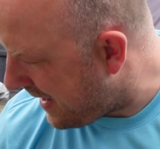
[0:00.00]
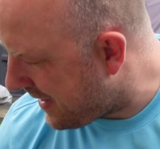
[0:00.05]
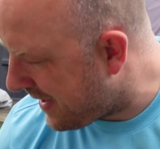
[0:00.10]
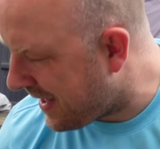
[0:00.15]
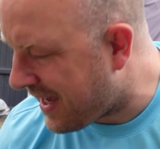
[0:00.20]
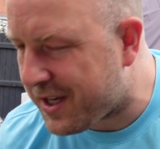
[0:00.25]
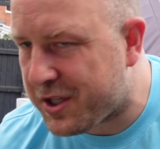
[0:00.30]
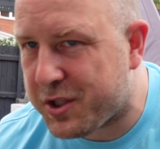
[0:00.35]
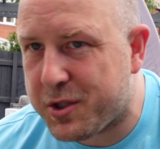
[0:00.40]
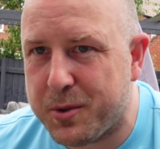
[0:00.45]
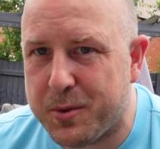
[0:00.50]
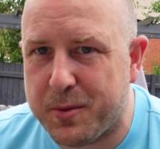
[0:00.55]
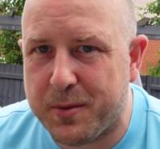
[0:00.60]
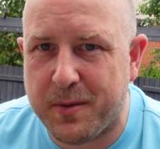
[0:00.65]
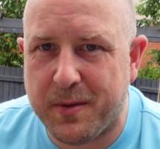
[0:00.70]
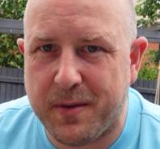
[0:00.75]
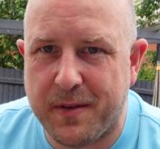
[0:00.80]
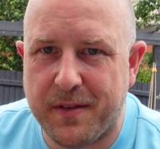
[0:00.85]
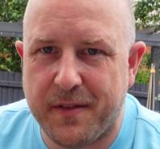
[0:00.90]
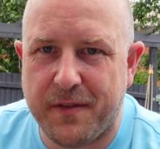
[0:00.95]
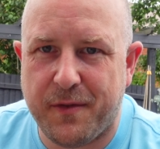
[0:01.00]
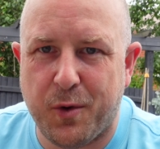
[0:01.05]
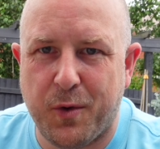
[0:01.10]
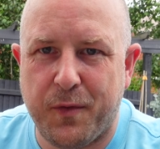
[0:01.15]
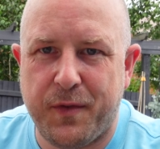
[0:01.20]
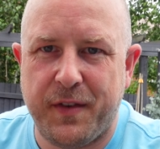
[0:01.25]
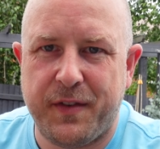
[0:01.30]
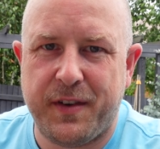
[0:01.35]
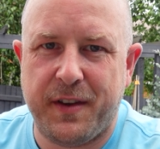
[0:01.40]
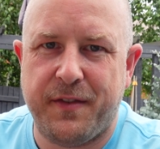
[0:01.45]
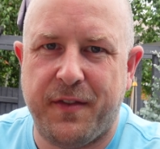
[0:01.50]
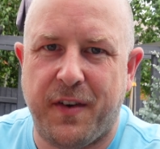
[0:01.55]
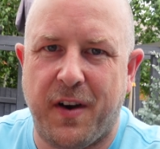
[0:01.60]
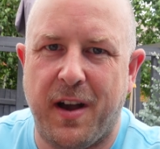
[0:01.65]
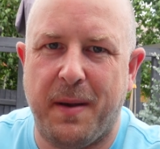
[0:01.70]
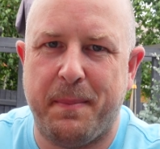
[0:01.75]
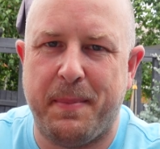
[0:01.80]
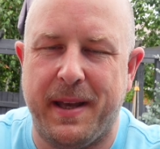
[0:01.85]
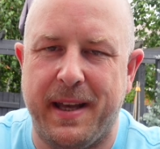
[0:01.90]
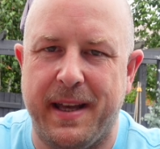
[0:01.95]
The actual 450
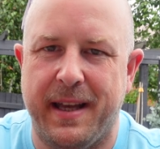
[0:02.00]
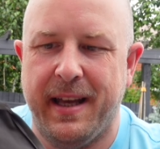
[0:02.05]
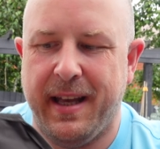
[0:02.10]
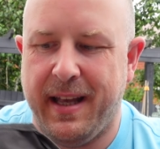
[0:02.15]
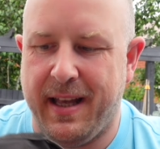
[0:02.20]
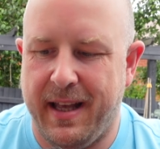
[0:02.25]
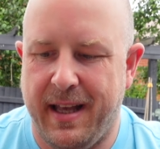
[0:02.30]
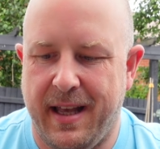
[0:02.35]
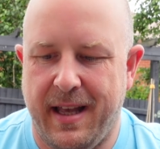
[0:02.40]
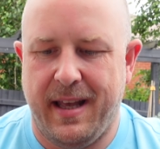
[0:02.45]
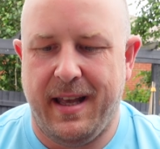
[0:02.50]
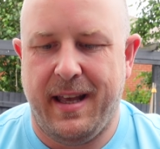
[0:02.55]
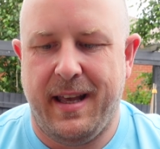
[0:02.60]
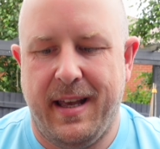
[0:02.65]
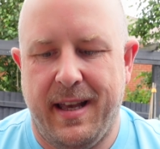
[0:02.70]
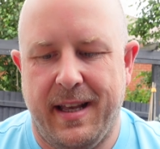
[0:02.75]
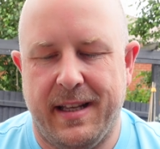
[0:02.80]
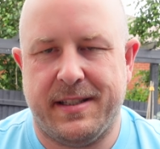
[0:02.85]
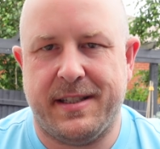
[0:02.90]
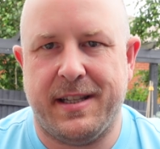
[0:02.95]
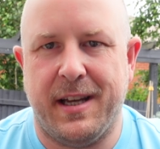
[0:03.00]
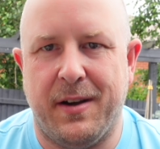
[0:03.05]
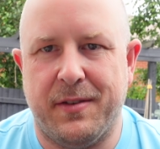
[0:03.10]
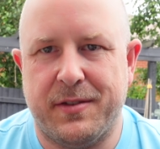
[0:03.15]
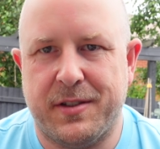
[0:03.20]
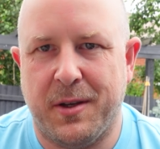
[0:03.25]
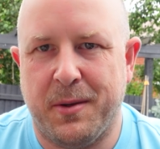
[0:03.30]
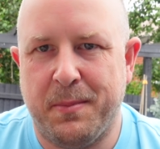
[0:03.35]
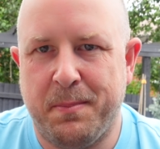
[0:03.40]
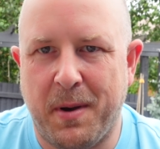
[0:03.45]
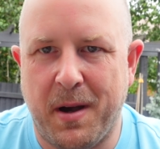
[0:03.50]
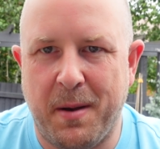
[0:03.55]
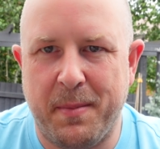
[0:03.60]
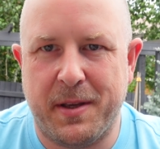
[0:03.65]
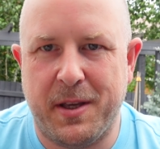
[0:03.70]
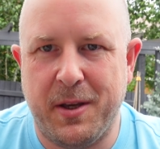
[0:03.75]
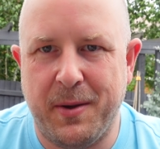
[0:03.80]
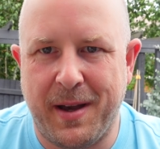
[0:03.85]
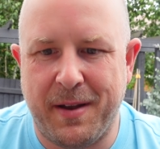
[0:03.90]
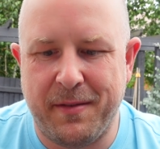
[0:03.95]
fire pit itself, so
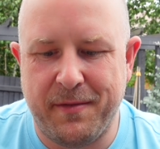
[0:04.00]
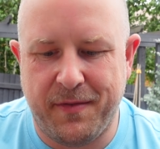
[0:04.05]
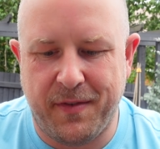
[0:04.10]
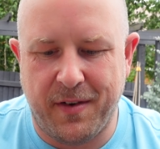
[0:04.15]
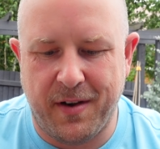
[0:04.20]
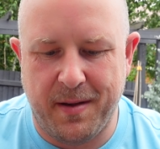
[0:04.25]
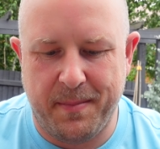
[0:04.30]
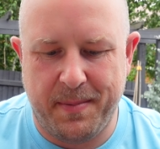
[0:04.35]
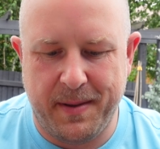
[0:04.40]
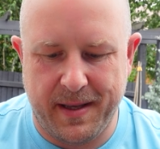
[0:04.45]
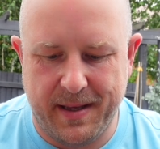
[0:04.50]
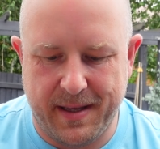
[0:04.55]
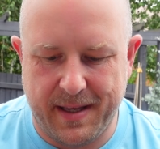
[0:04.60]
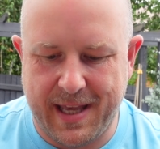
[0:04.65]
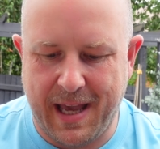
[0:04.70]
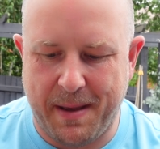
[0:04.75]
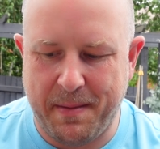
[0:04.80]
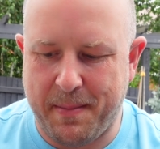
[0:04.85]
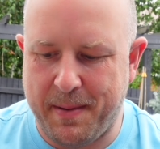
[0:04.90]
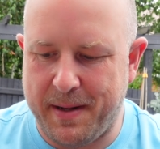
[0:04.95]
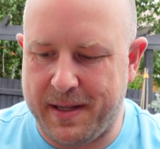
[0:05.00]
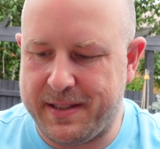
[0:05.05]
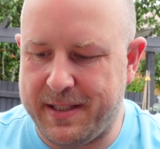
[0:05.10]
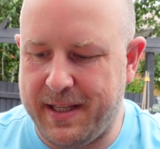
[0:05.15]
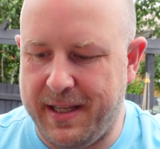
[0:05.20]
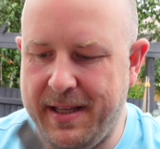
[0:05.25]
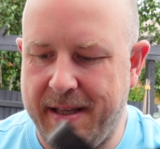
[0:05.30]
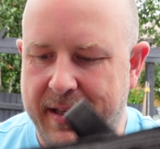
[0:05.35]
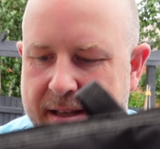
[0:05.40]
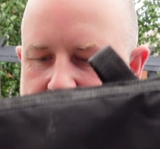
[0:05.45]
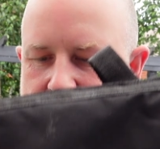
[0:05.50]
barbecue and fire pit capability,